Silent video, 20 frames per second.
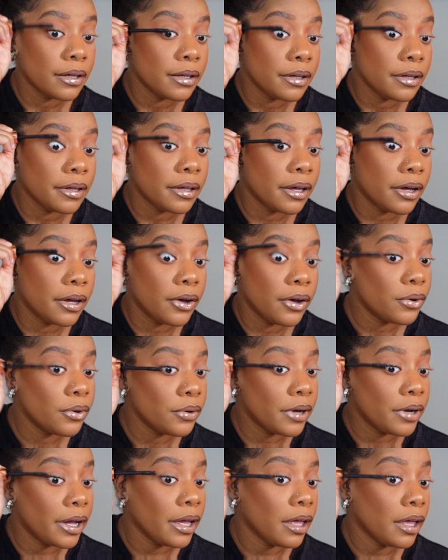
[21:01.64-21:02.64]
Yeah, all
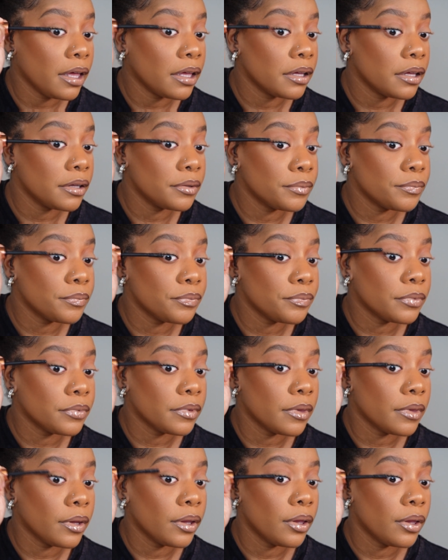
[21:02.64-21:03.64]
right.
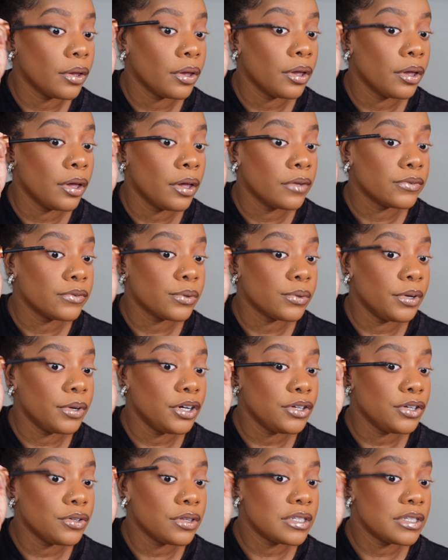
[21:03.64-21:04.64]
So we're
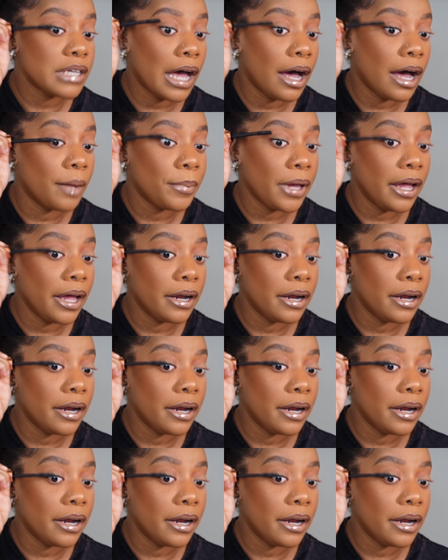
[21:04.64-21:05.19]
gonna do the top and